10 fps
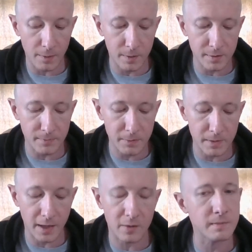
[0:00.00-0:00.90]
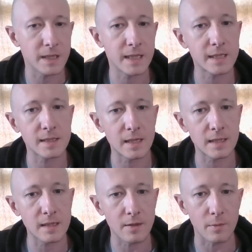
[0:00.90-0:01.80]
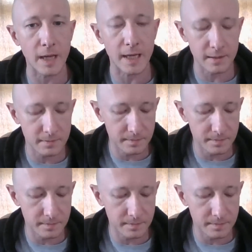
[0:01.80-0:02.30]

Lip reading: wonder if you would help me in another way.